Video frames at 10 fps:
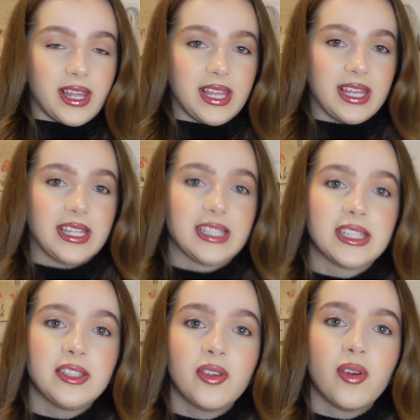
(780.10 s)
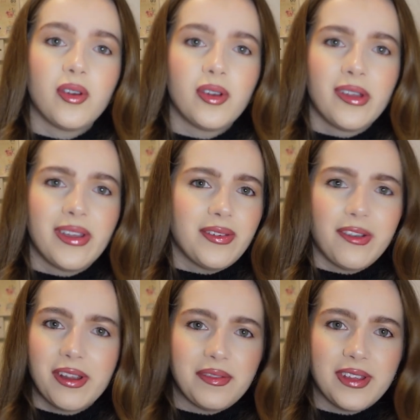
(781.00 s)
it is not
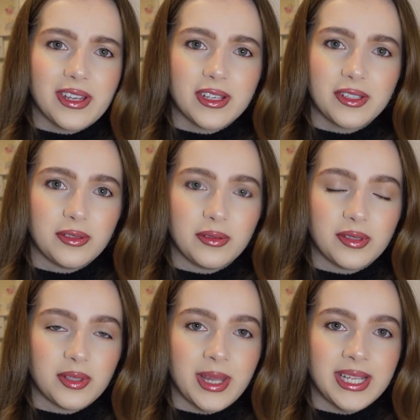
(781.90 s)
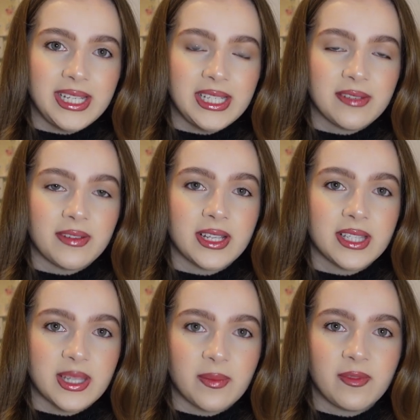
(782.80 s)
very thick at all, so I need to find
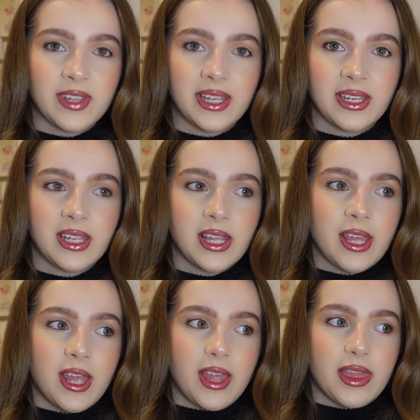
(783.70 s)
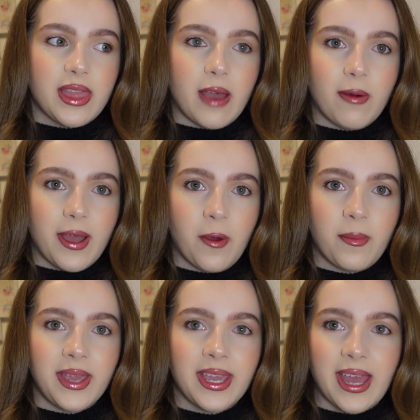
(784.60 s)
something that will help
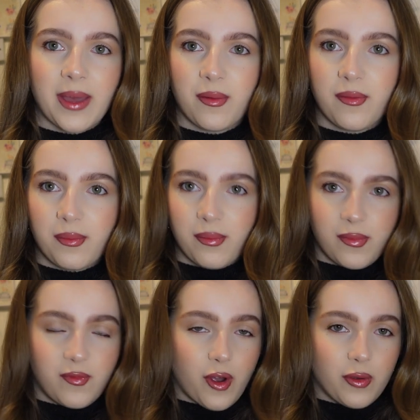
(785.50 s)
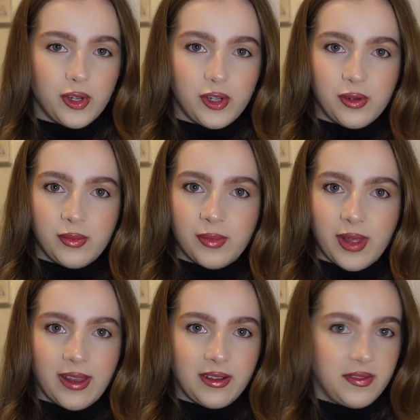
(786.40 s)
me get volume
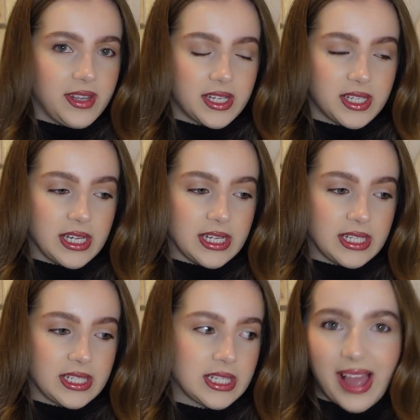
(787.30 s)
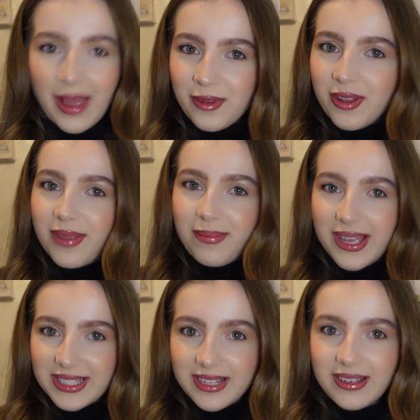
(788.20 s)
and thickness. I'm not the
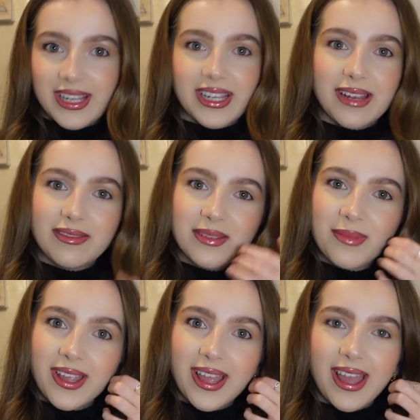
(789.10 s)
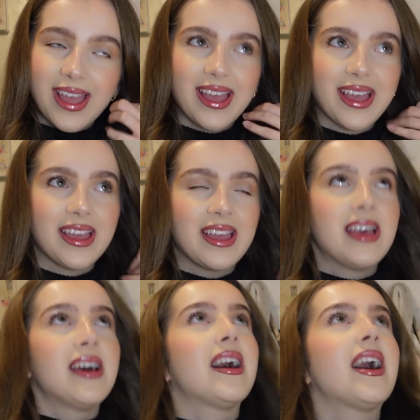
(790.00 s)
best at looking after my hair.
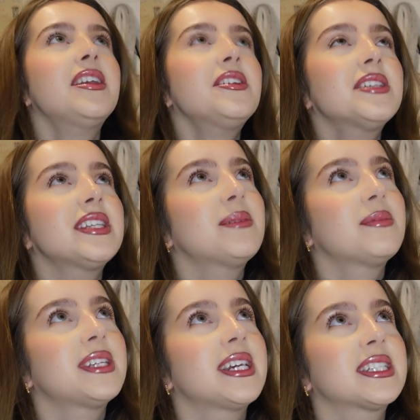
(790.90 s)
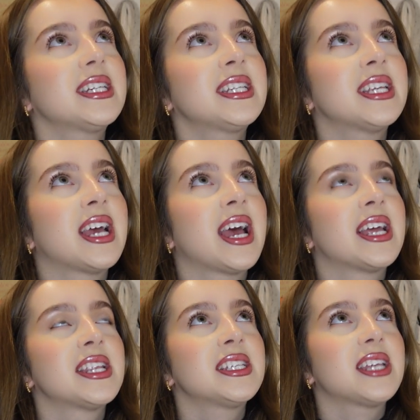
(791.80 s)
I use heat protectant
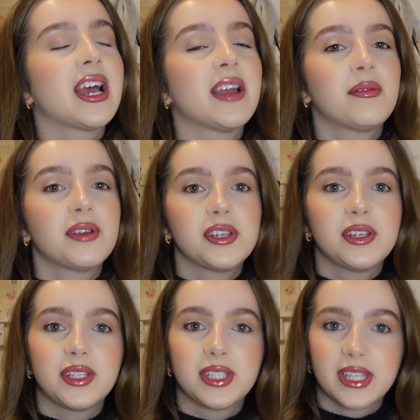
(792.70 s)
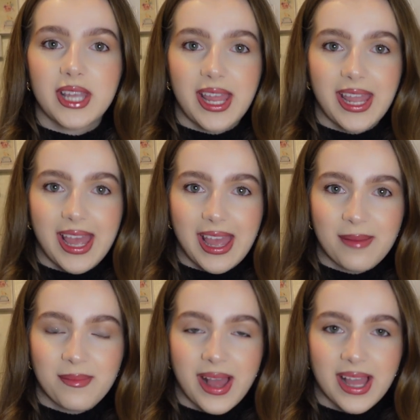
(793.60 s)
and I will use a hair
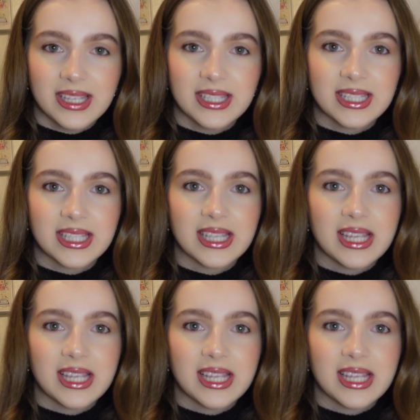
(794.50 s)
mask,